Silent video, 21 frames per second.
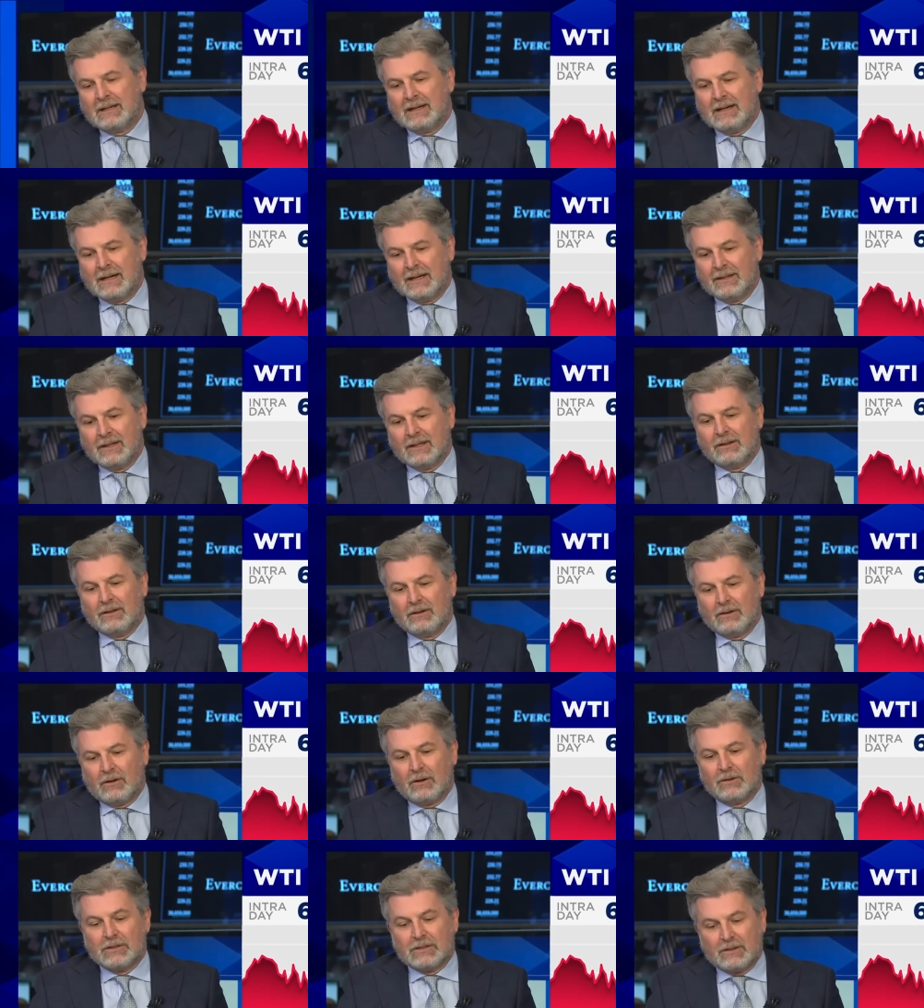And then
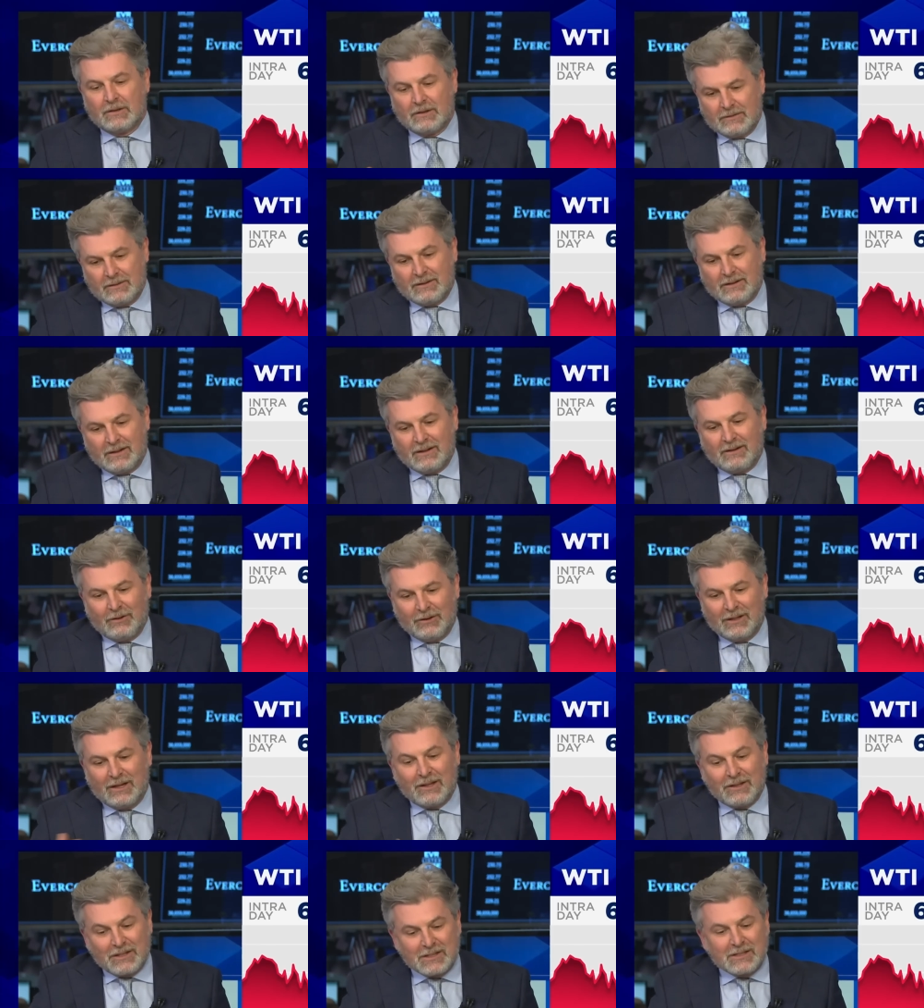on
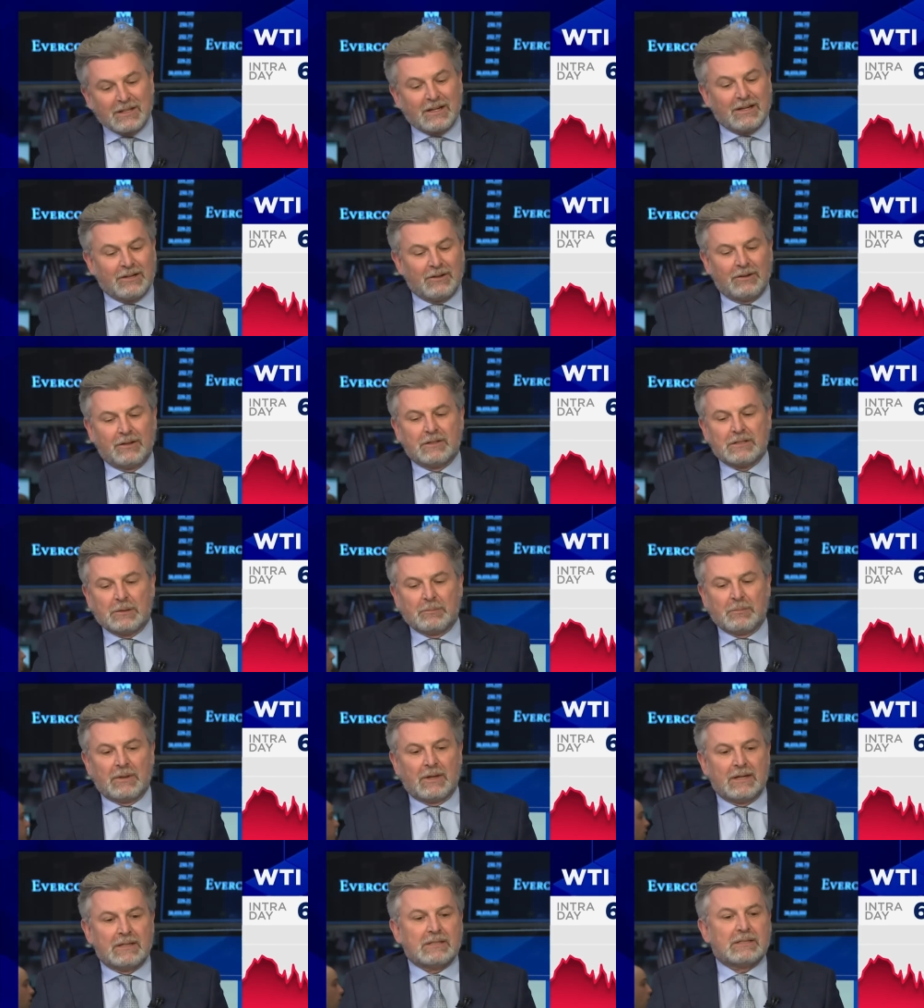the other side, on the
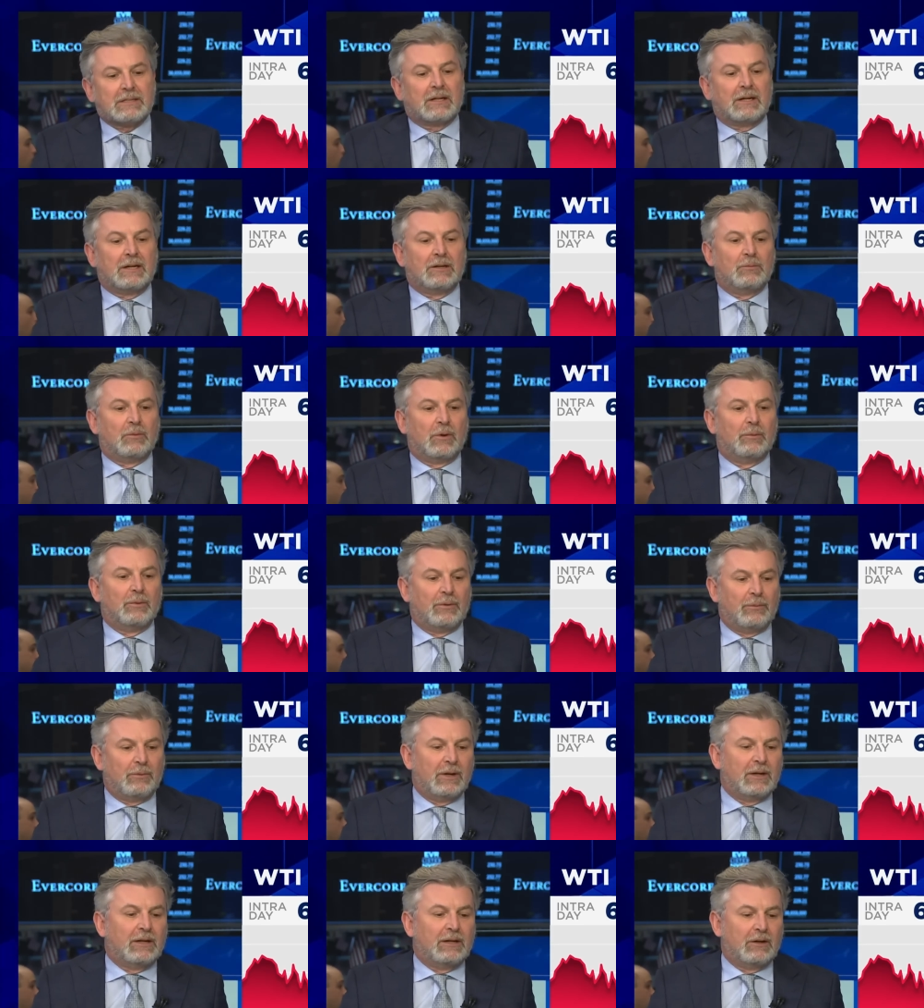supply side, what we're
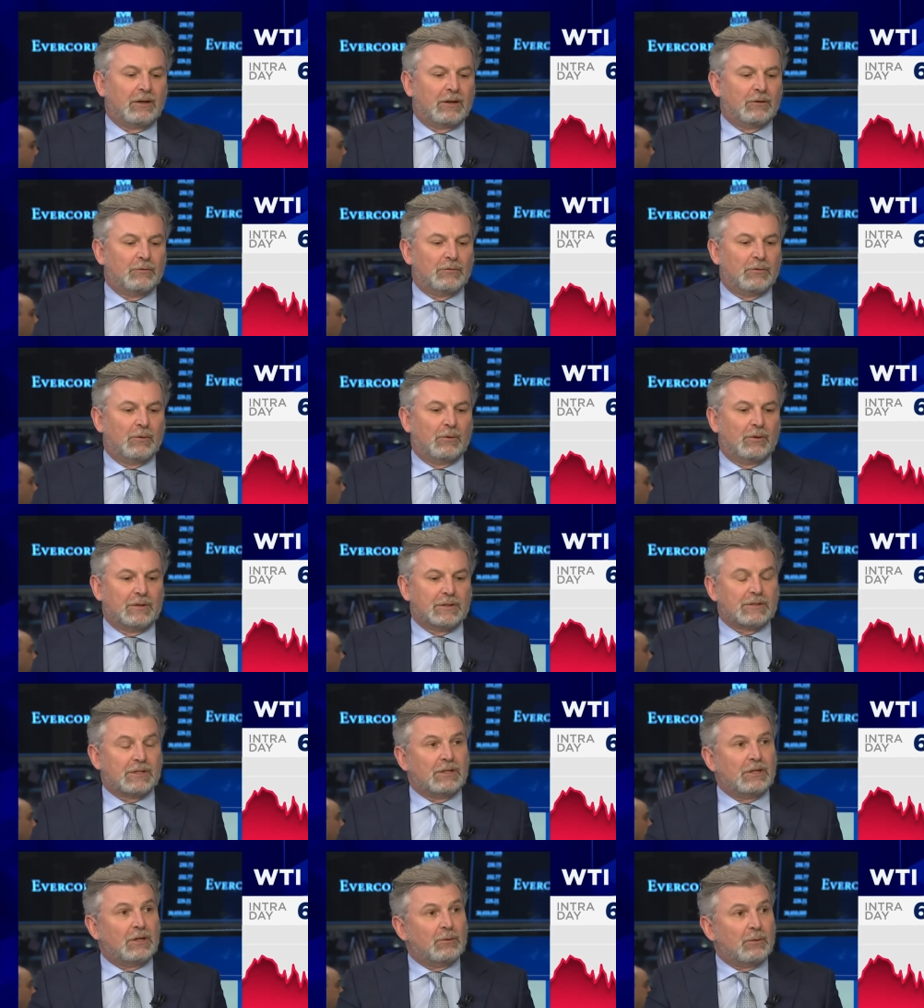really looking for
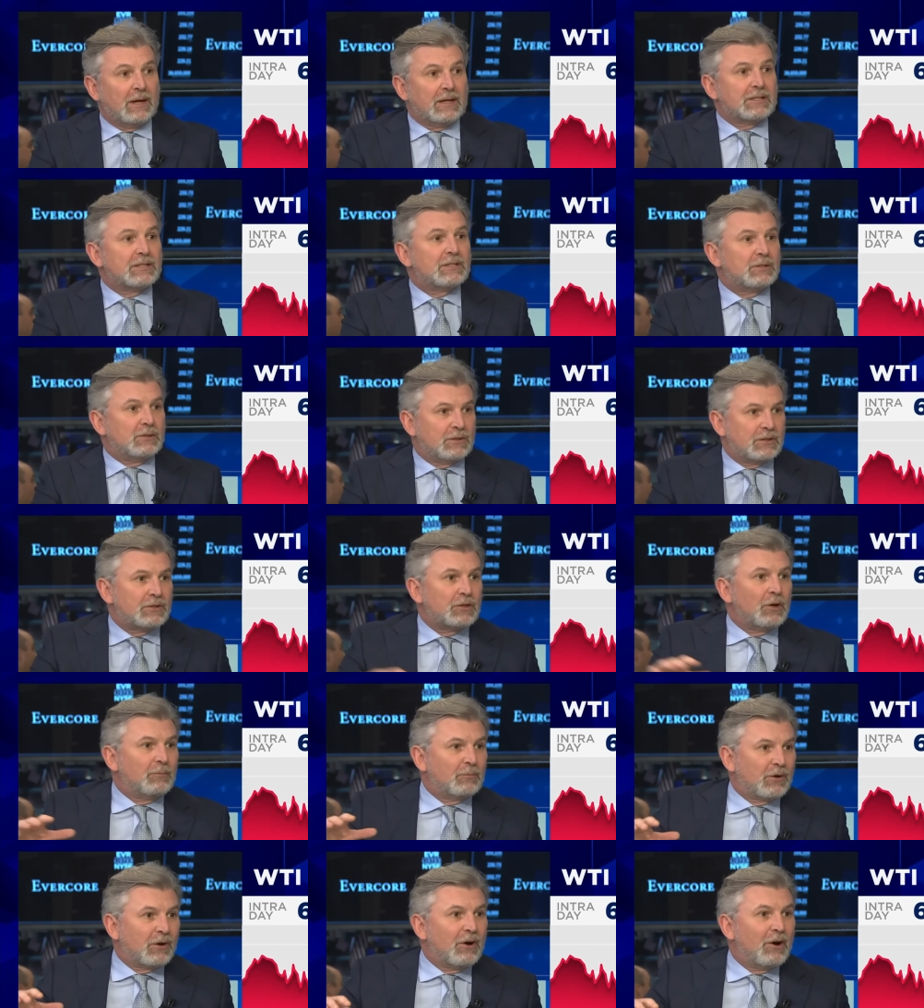is the US to
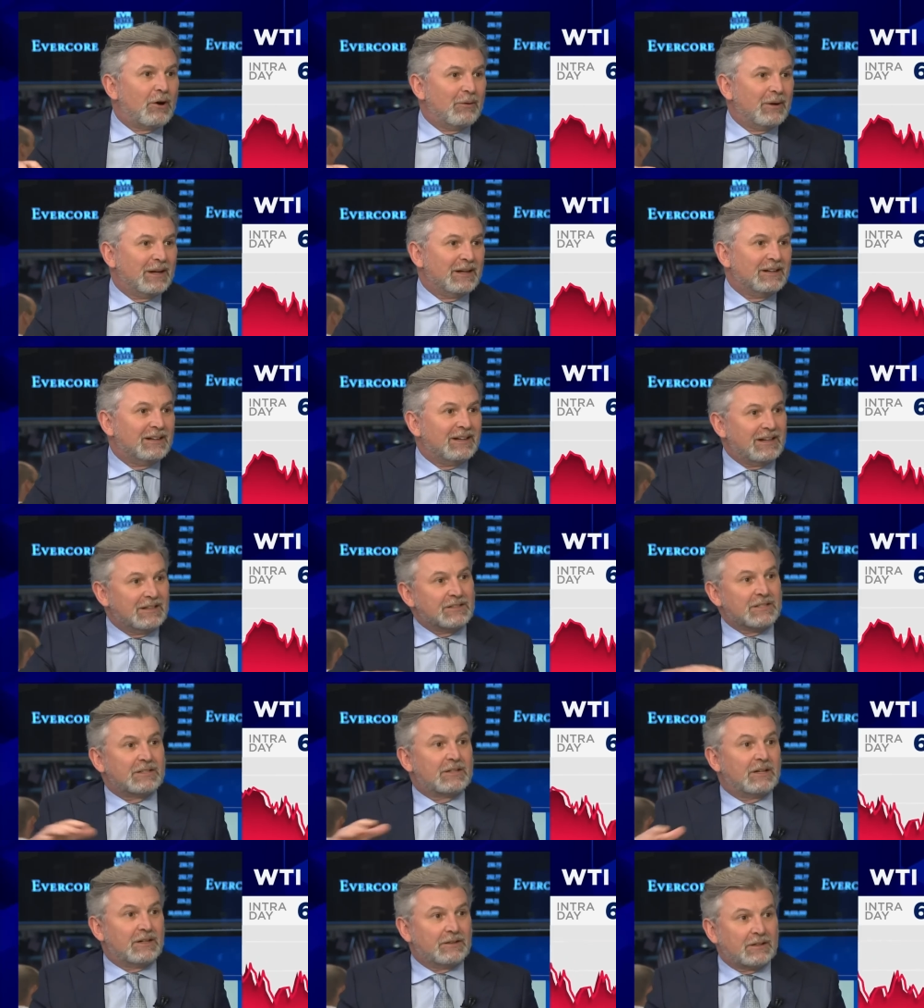stop growing and
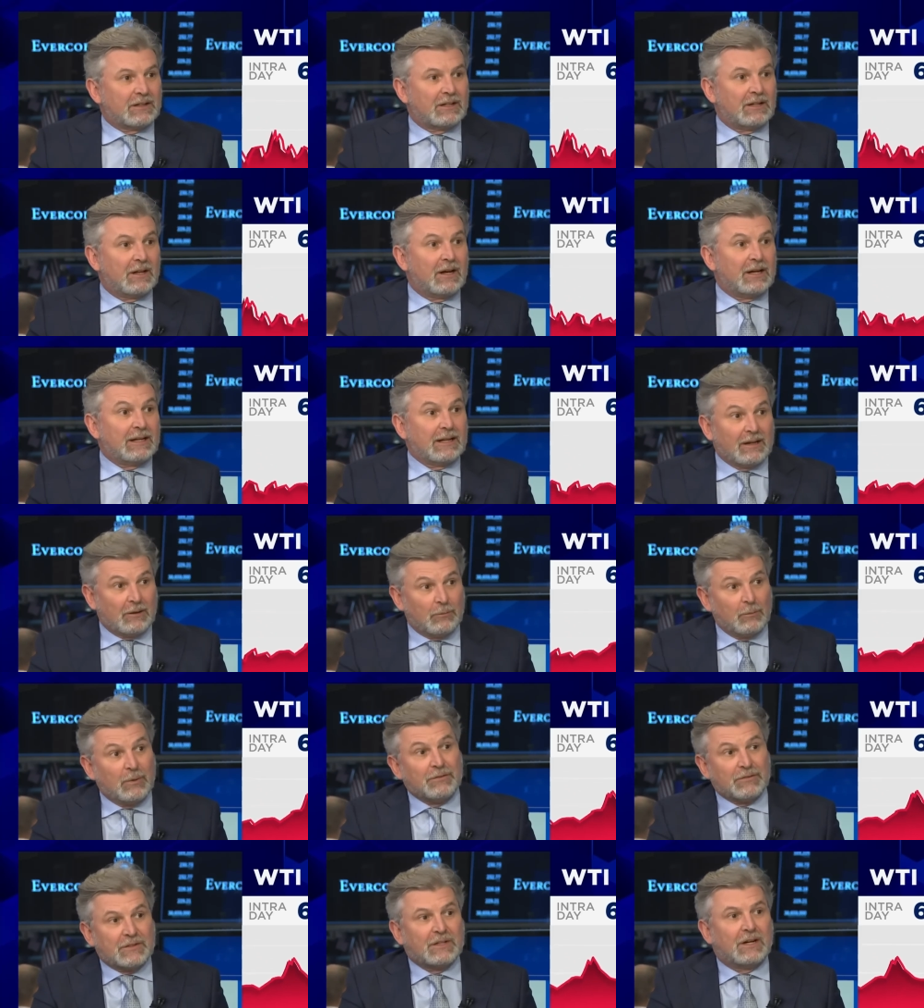start declining, and
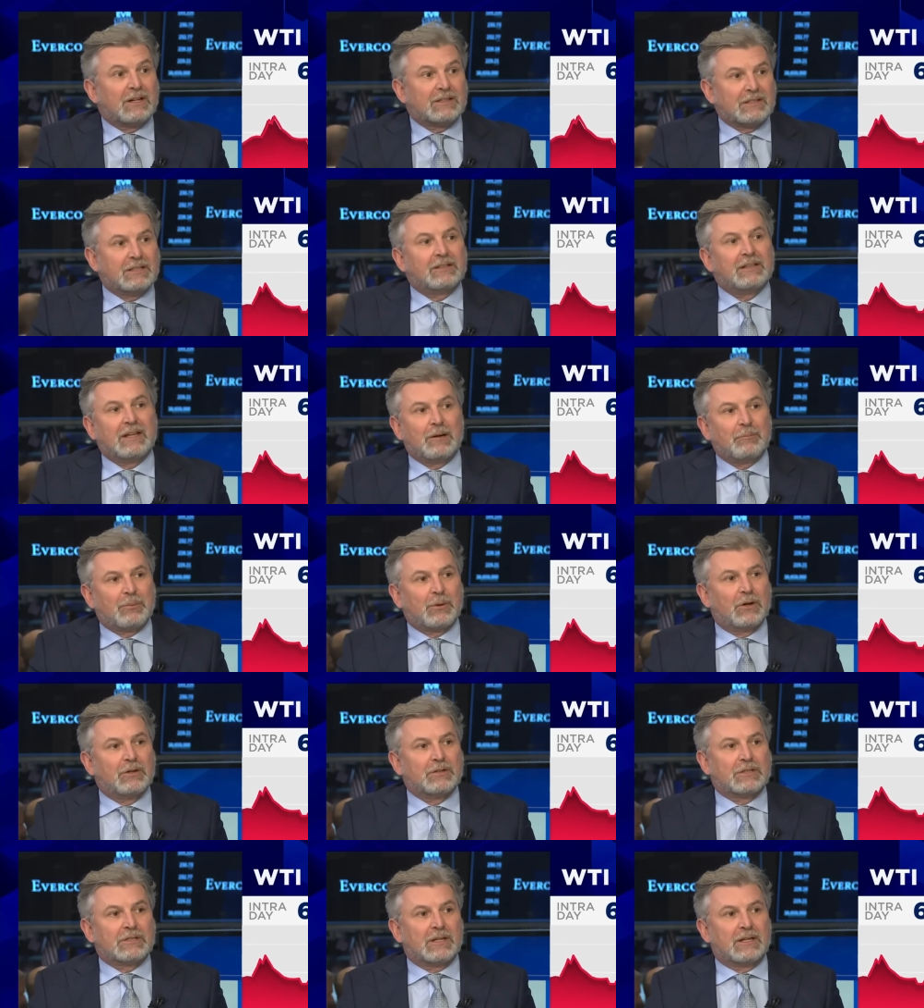we've started that
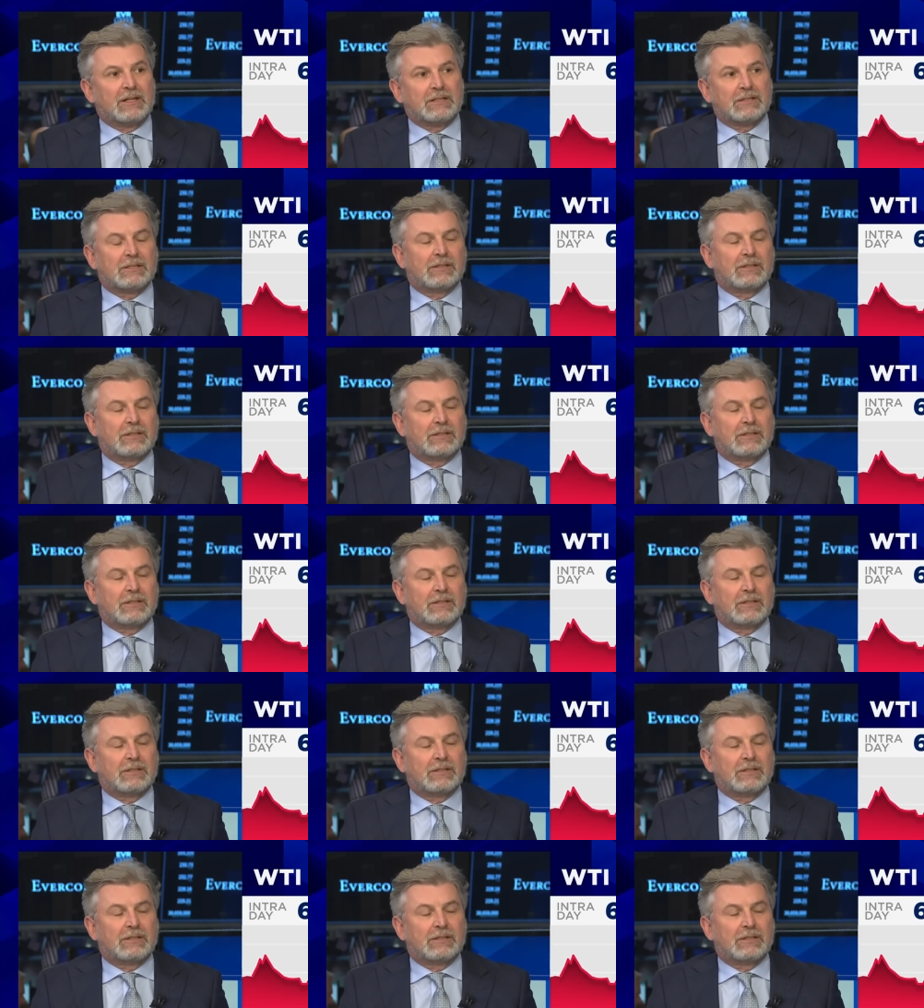process.